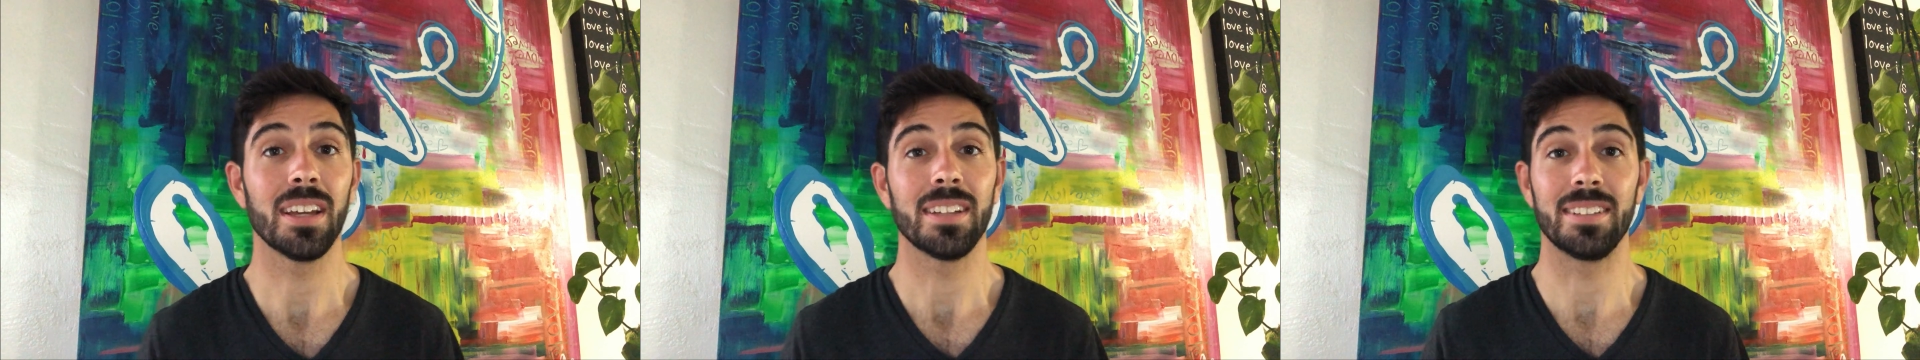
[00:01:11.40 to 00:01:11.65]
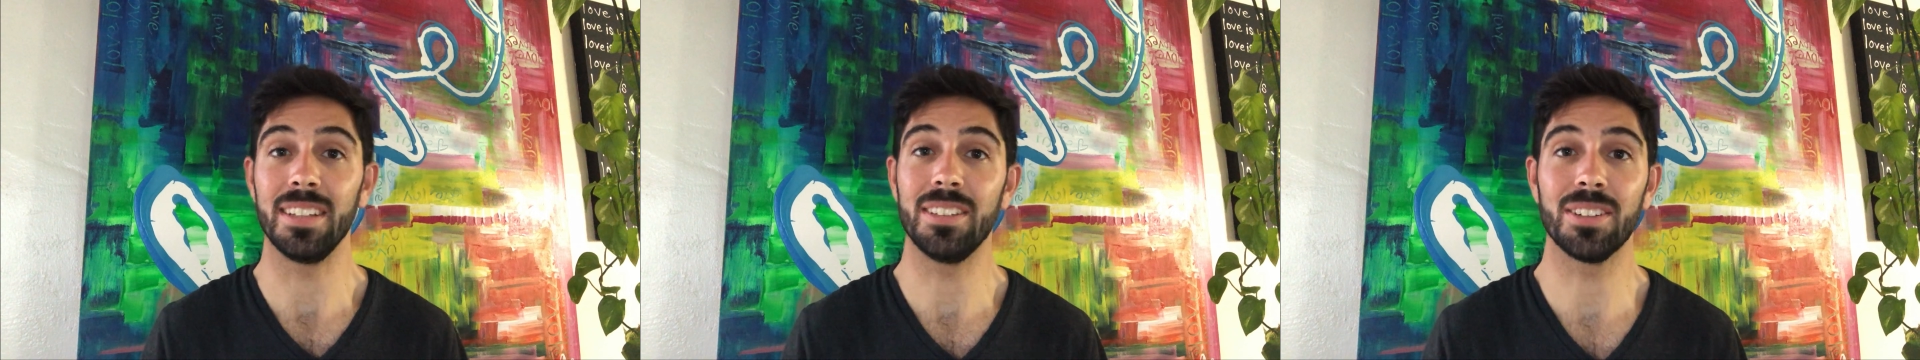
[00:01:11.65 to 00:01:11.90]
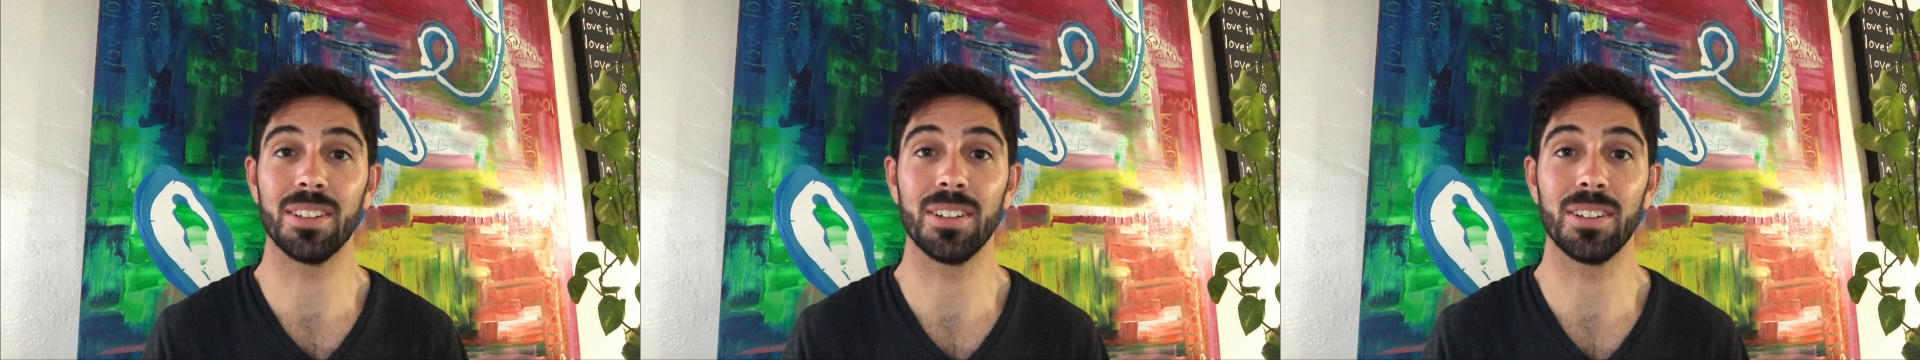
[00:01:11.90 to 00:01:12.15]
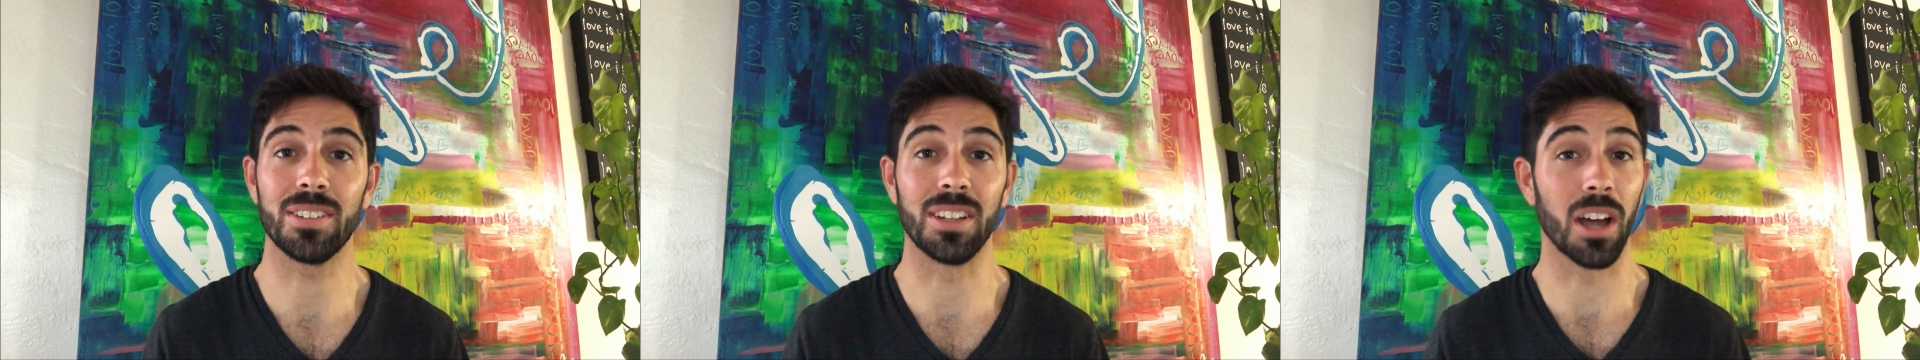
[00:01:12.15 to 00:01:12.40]

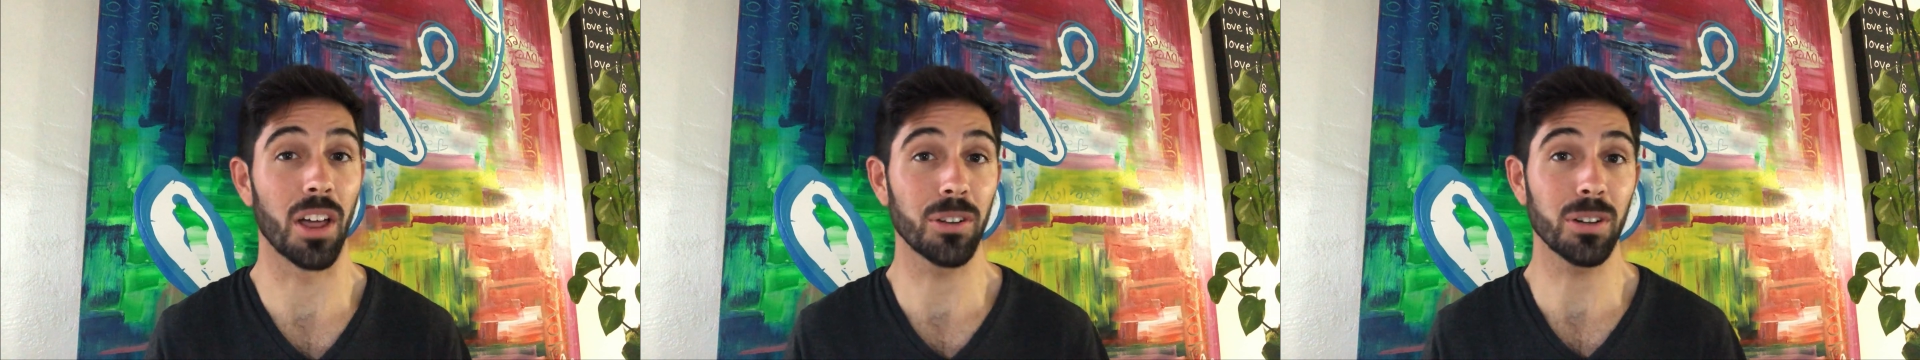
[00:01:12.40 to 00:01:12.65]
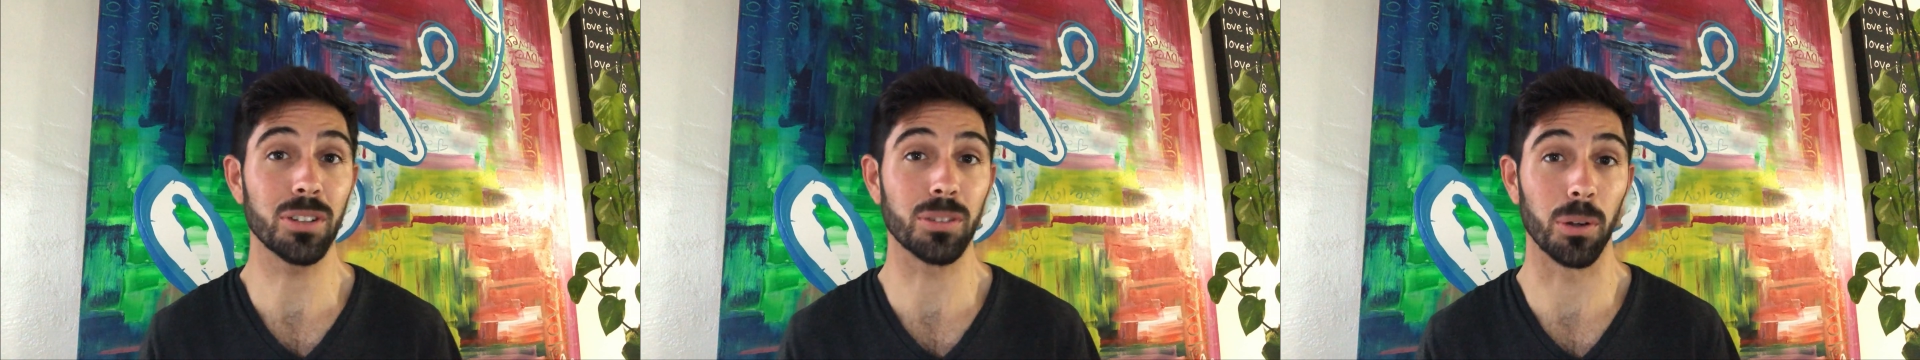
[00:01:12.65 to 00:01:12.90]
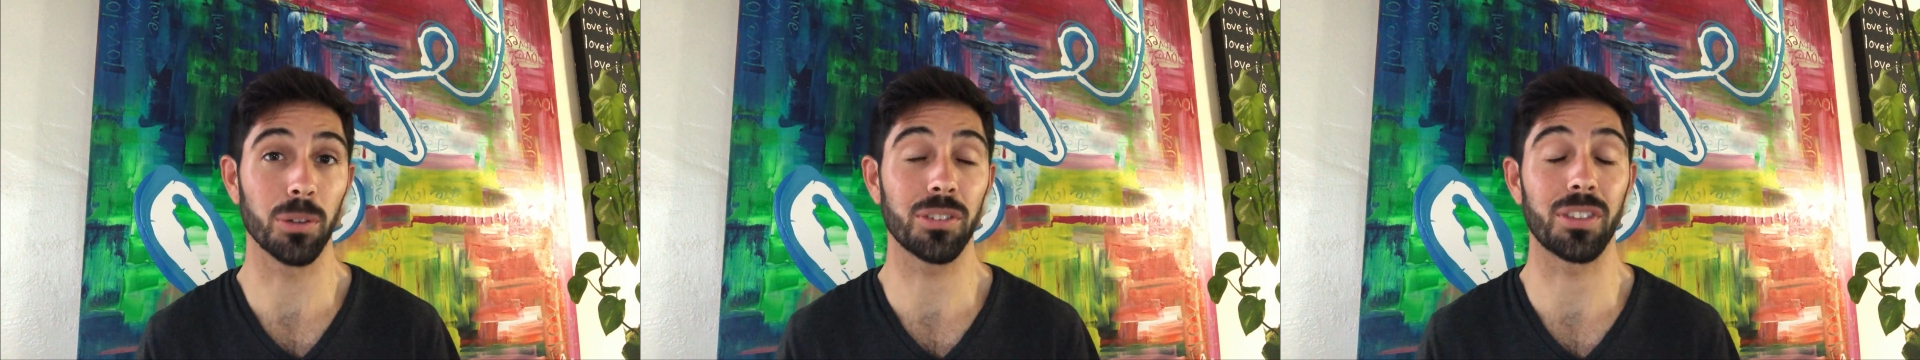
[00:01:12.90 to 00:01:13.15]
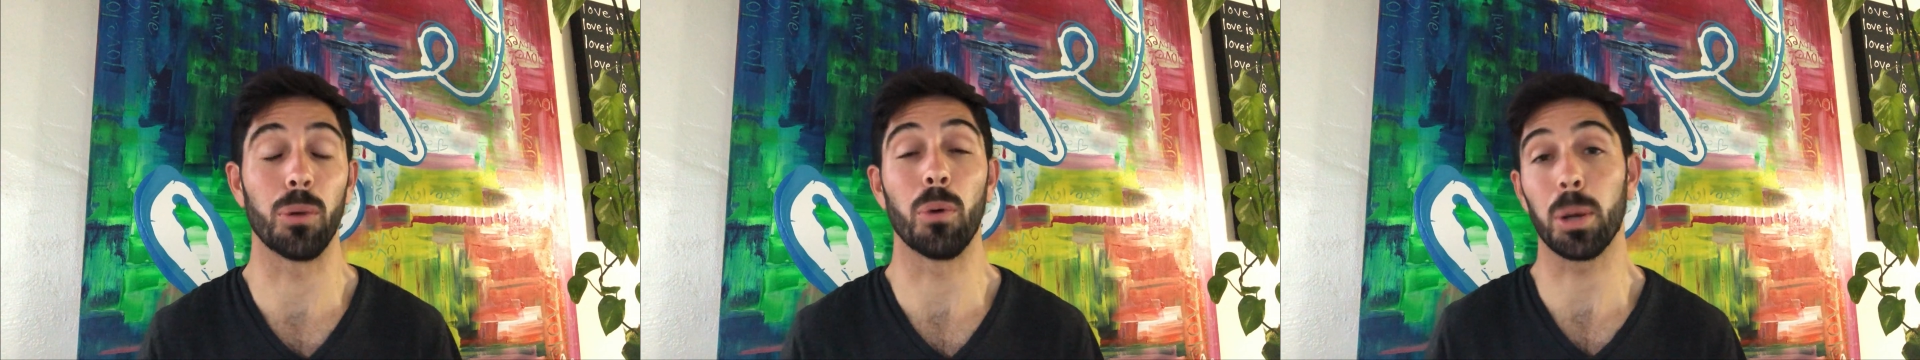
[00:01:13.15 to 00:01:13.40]
teachers, and other adults
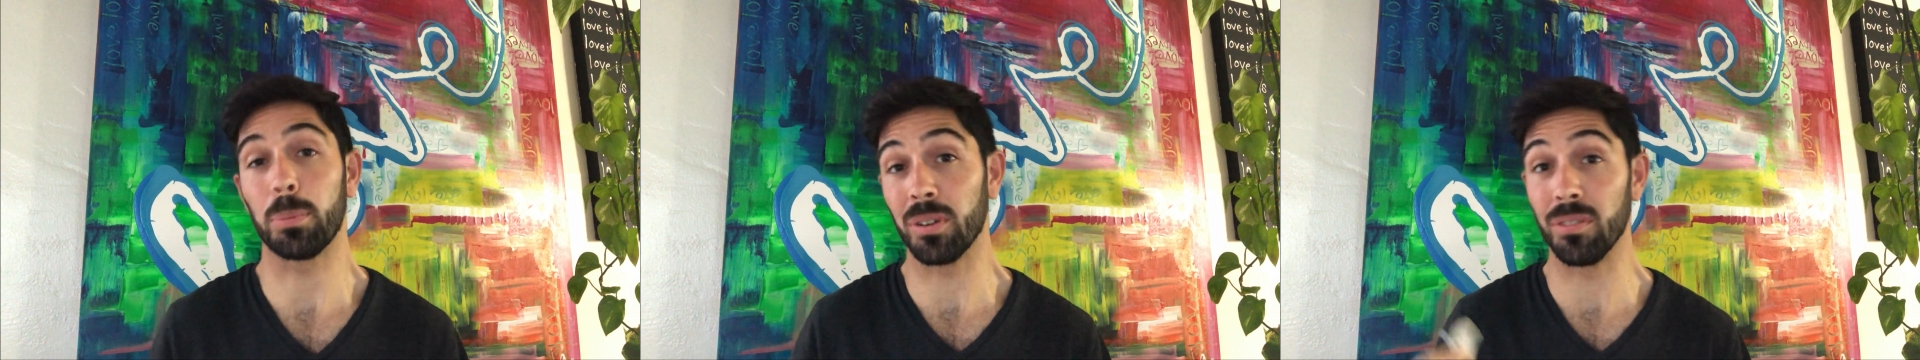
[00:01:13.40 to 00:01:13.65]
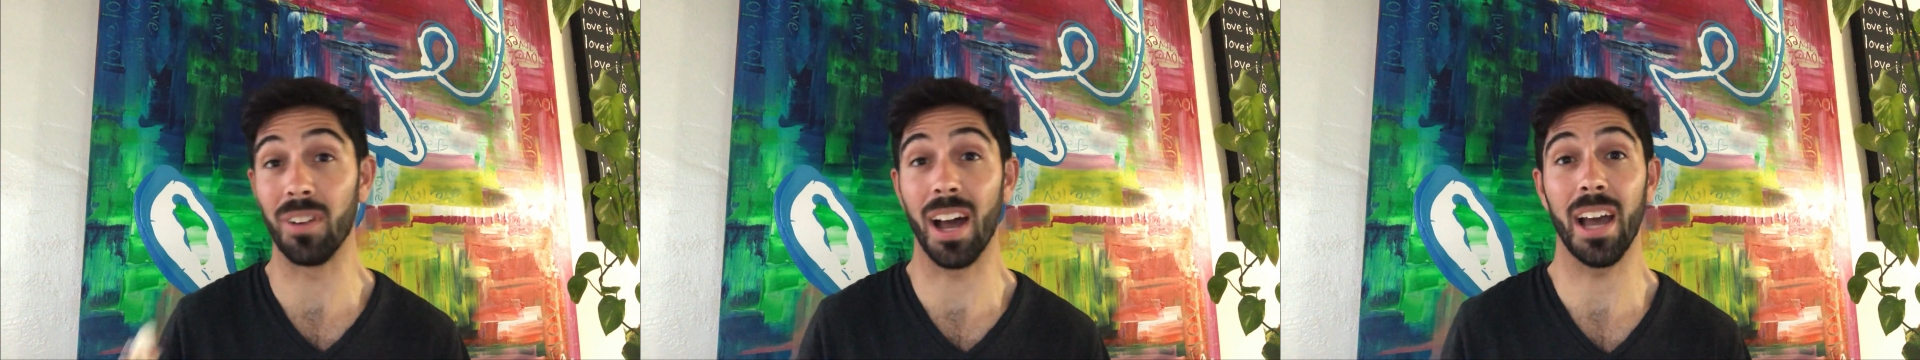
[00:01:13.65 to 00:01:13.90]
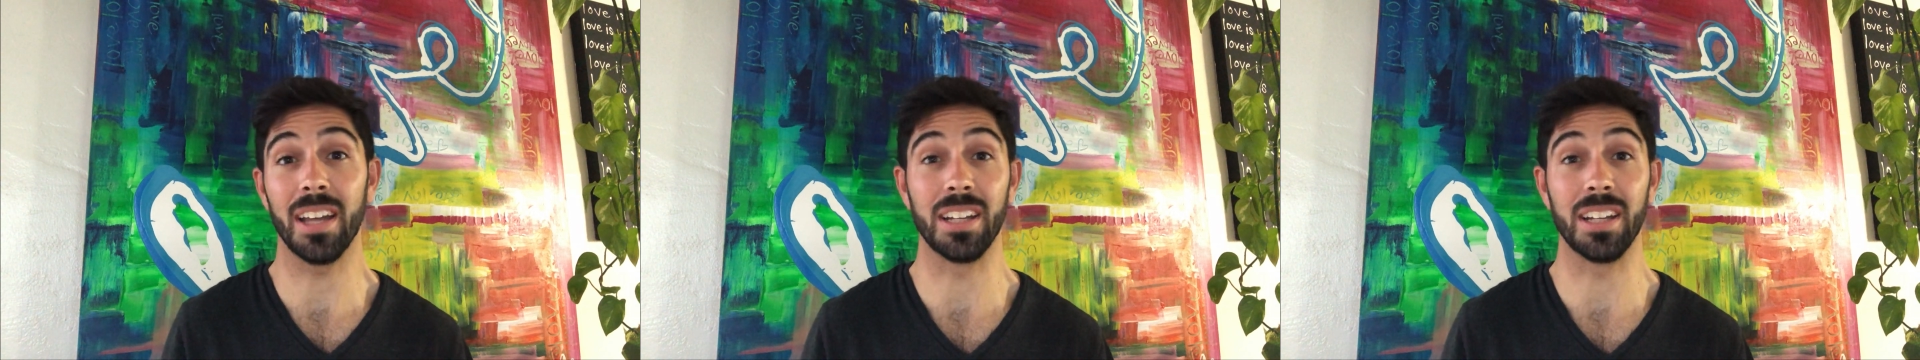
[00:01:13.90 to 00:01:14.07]
that want to provide